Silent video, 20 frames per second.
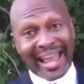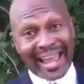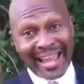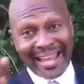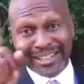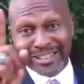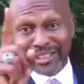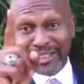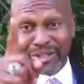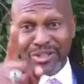
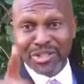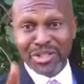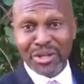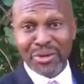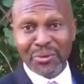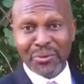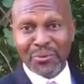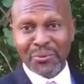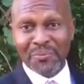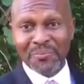and to
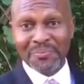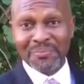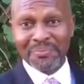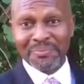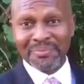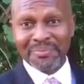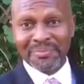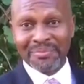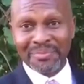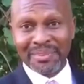you,
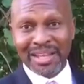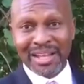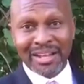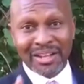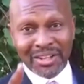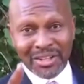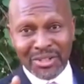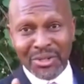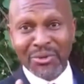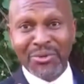
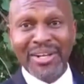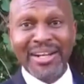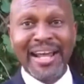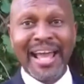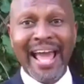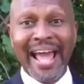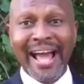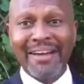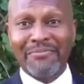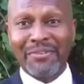you can
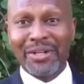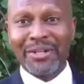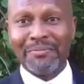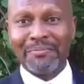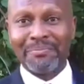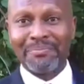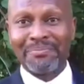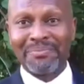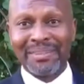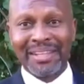have it
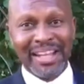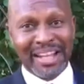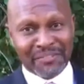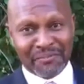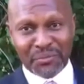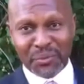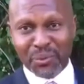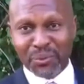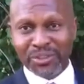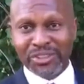
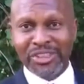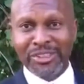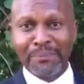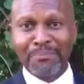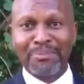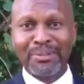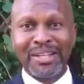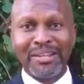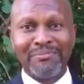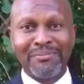if you will
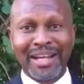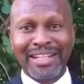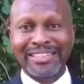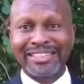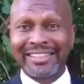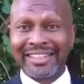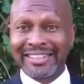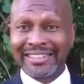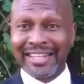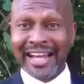simply
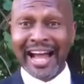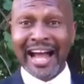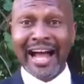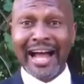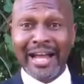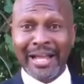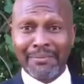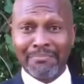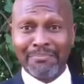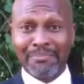invest the
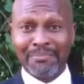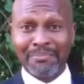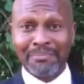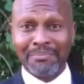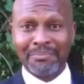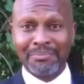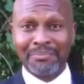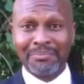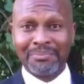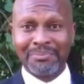time
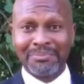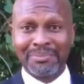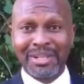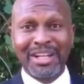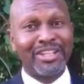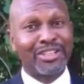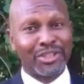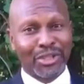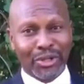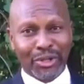
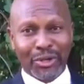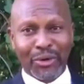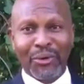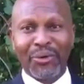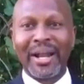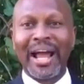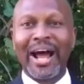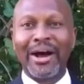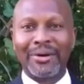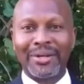to
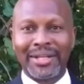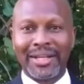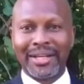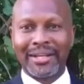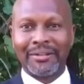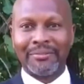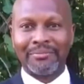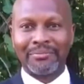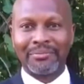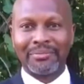learn how to
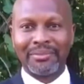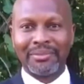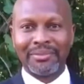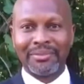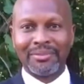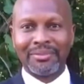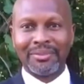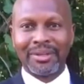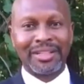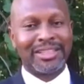get it.
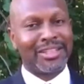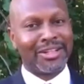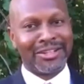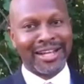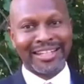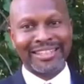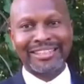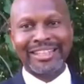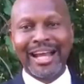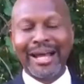Until
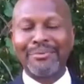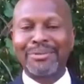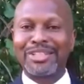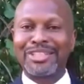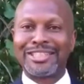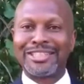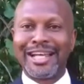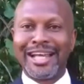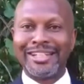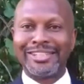next time,
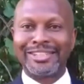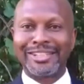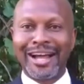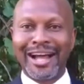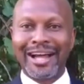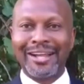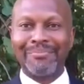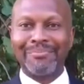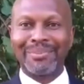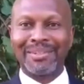this is Nate
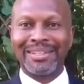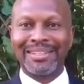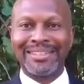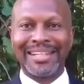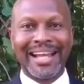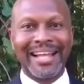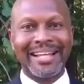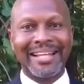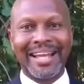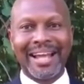Scott.
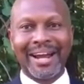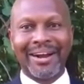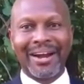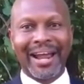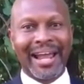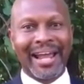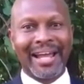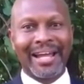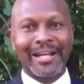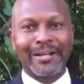Take care
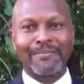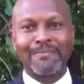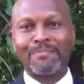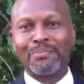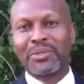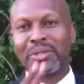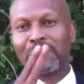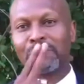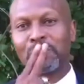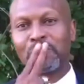and
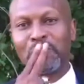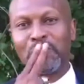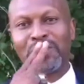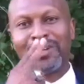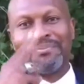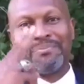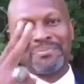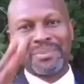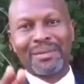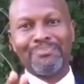
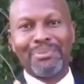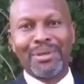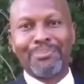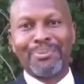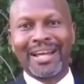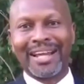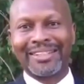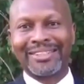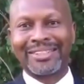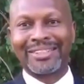be
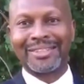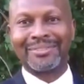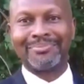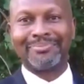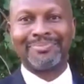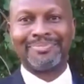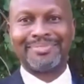blessed.